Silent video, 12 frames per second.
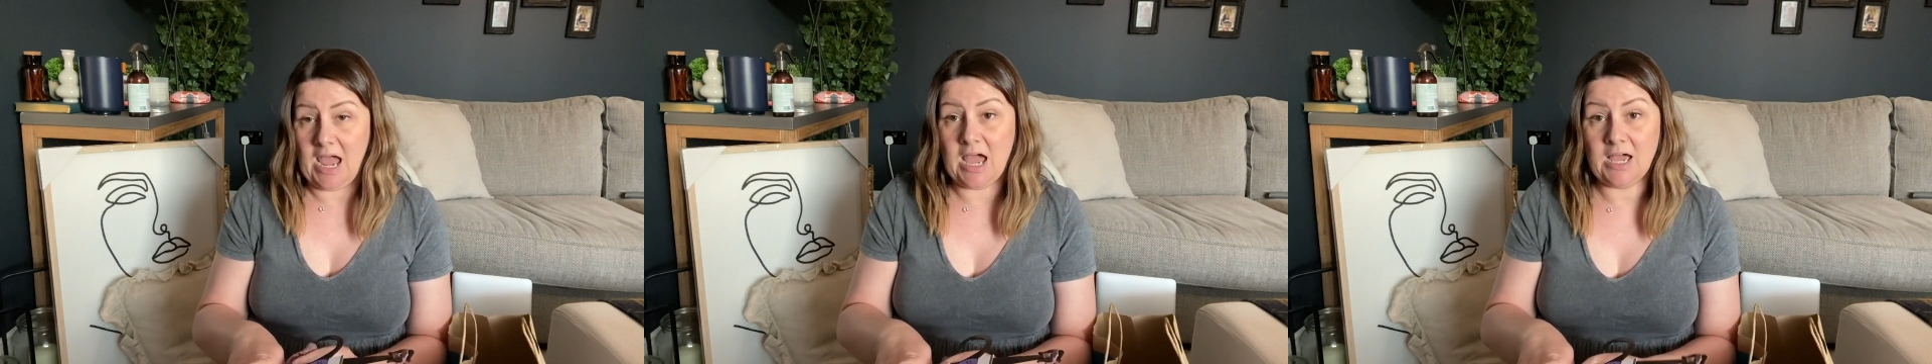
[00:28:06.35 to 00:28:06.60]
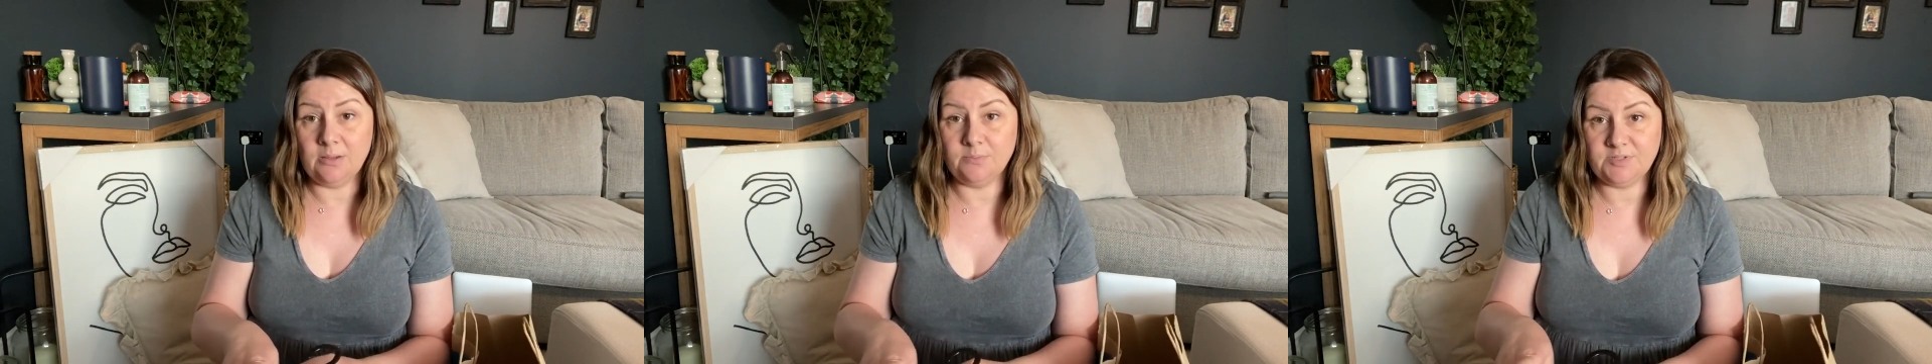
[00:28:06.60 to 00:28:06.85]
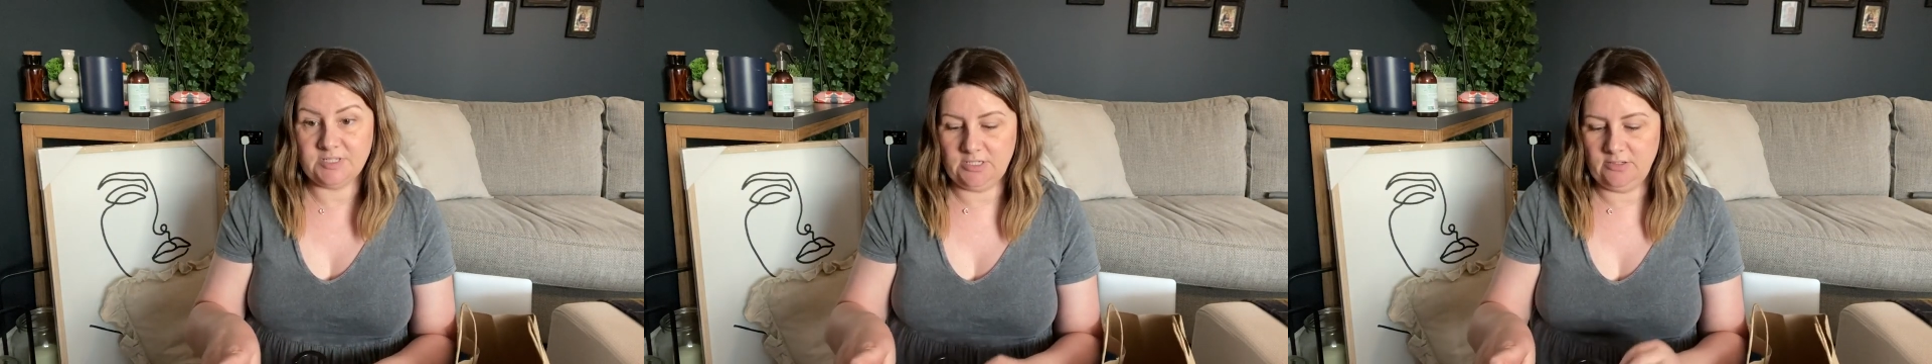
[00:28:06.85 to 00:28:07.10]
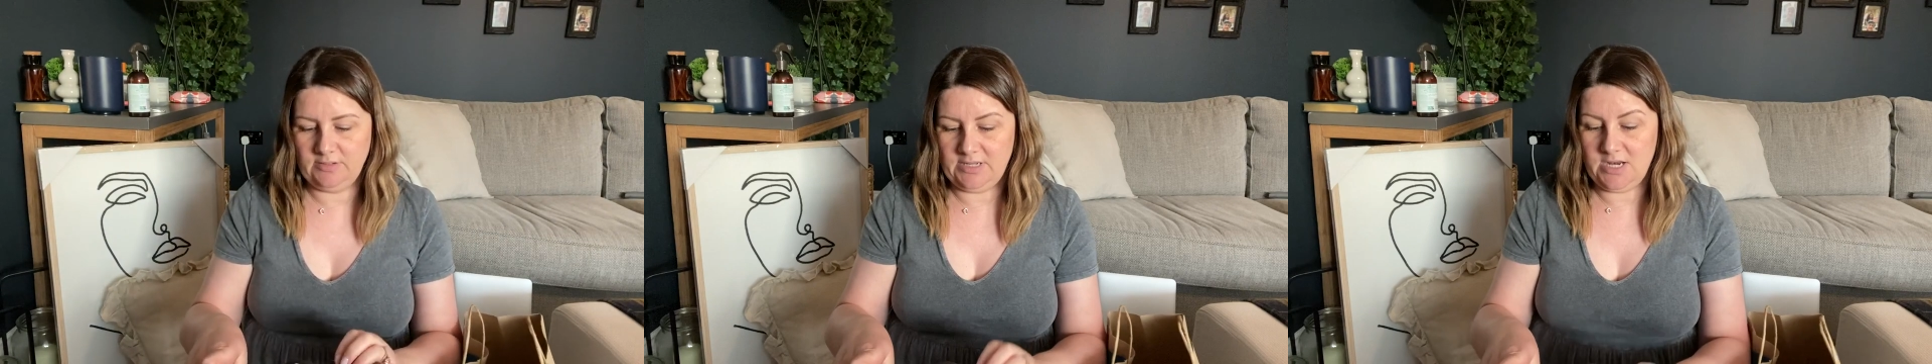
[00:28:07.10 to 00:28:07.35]

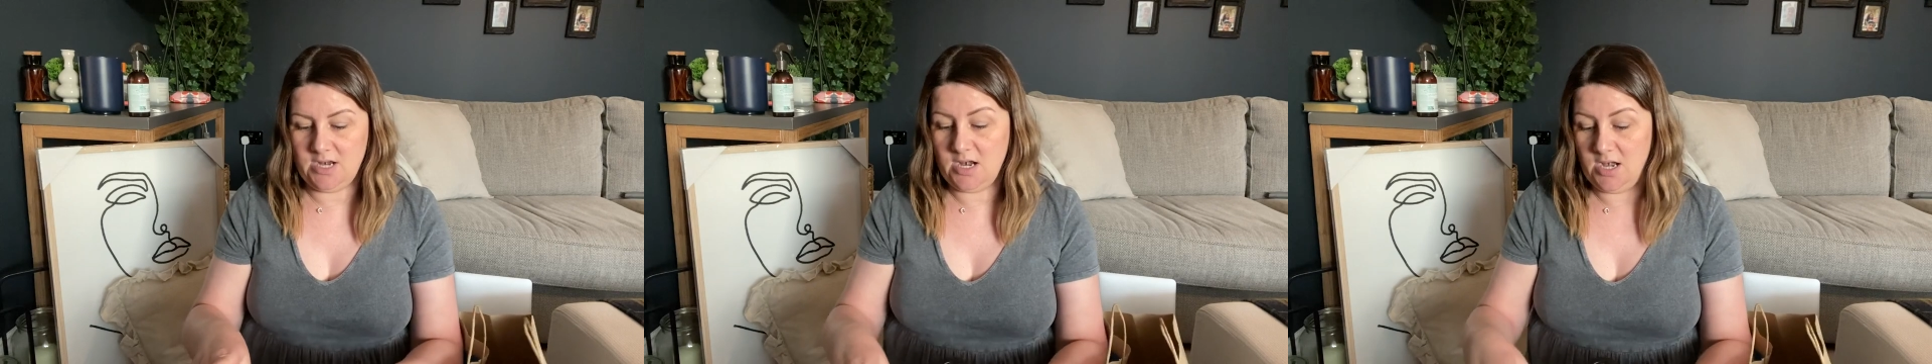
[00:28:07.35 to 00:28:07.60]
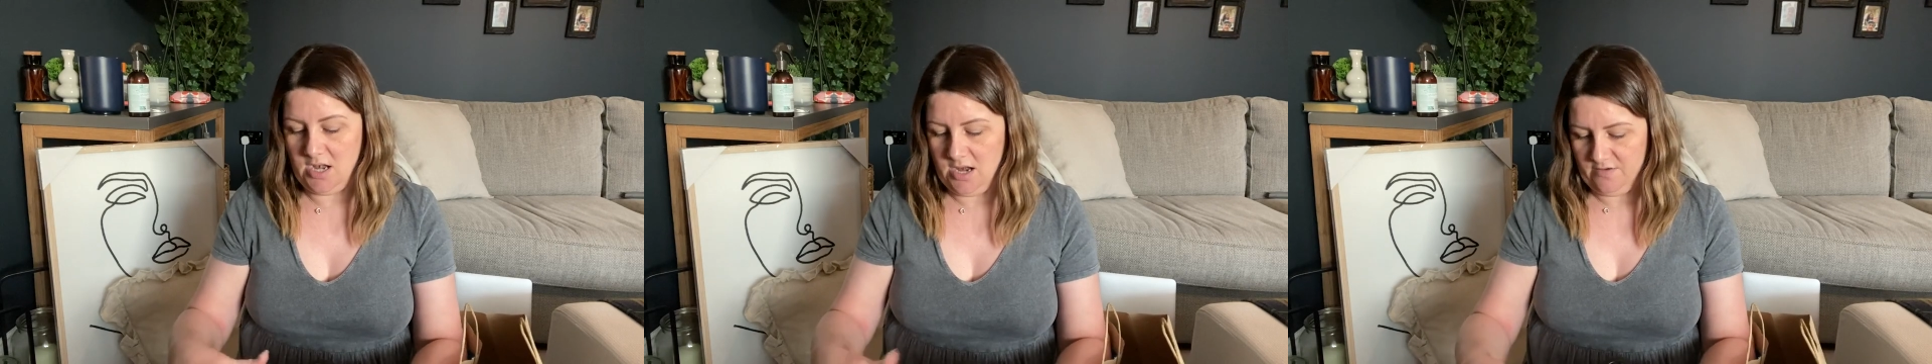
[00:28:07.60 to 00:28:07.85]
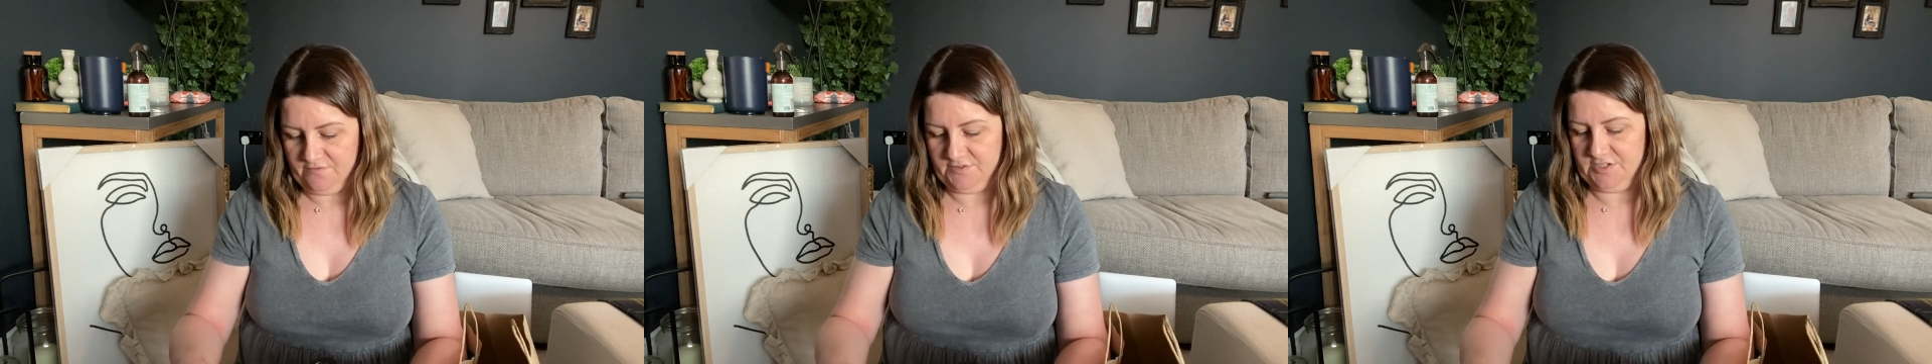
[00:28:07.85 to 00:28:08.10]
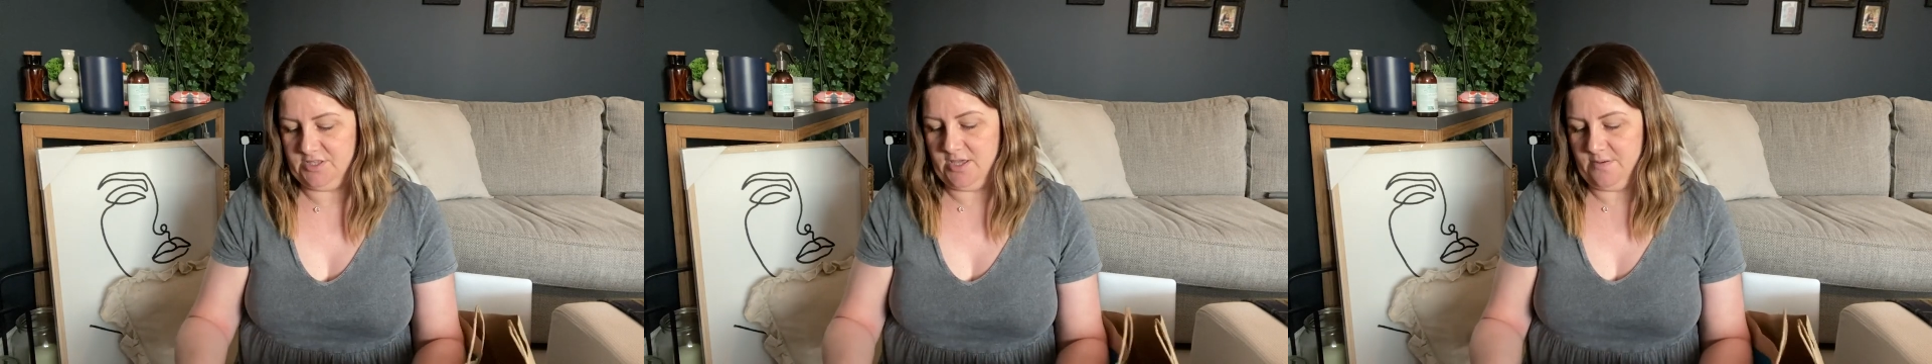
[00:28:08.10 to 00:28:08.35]
absolutely
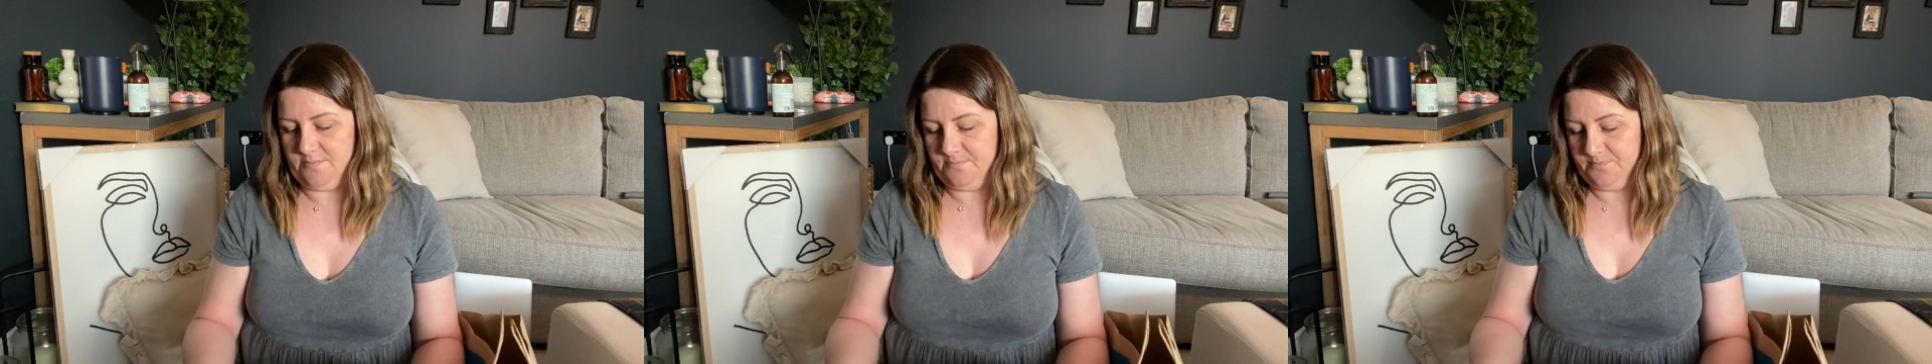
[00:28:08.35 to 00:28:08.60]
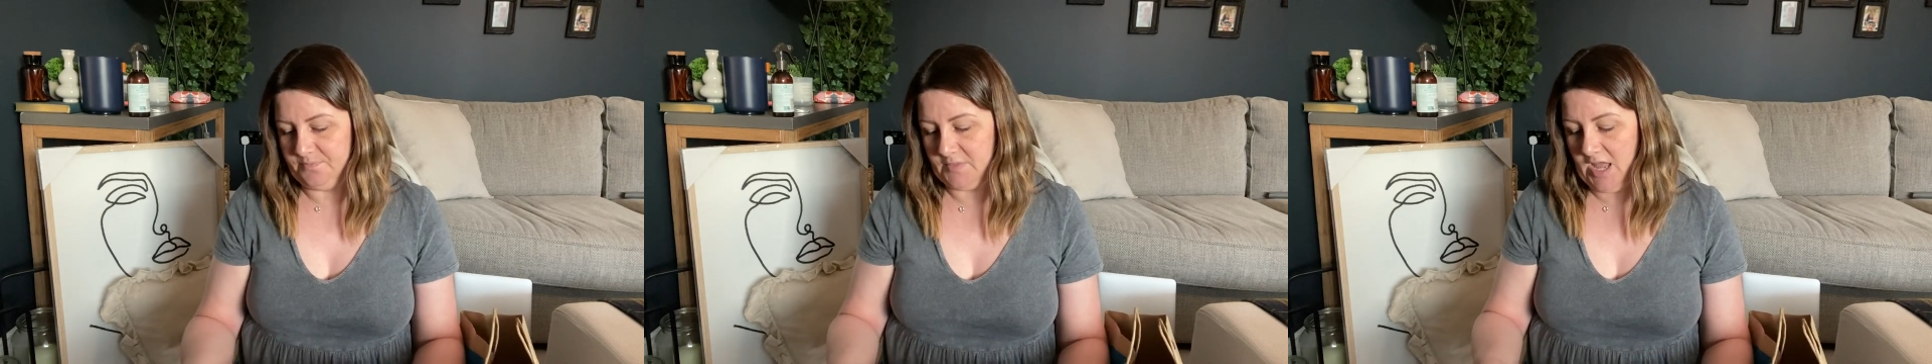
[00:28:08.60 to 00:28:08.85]
loved them.